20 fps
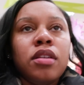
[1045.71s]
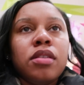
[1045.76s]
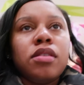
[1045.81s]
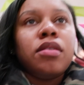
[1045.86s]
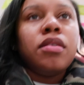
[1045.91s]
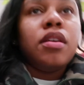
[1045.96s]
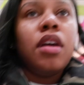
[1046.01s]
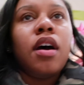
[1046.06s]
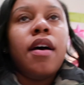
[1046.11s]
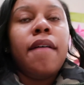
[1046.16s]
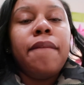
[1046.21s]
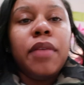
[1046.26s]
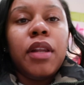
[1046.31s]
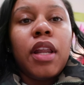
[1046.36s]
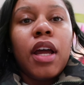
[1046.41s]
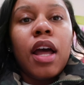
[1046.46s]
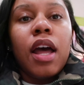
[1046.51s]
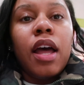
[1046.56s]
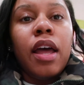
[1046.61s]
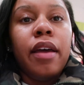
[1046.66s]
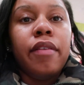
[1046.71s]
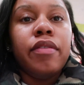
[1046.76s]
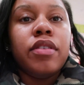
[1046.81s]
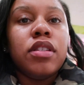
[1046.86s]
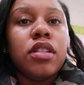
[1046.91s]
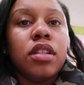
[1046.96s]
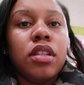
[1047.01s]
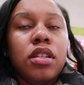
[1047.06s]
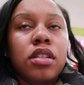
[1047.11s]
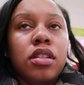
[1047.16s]
So y'all, I feel like I haven't
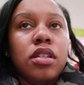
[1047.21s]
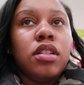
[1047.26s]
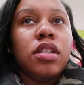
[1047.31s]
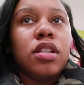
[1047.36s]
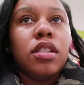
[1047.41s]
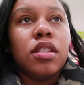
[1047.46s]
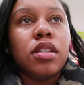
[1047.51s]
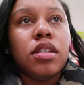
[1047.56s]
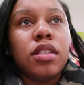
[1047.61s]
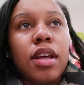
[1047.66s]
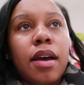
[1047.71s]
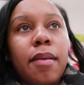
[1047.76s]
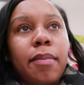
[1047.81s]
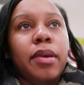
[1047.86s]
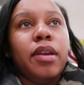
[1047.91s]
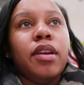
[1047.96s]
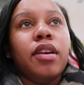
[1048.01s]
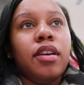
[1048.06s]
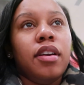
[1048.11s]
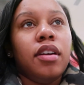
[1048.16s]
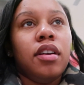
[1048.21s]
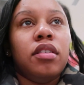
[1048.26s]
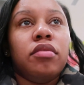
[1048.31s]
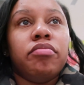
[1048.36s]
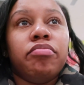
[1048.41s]
seen shit since I've been here.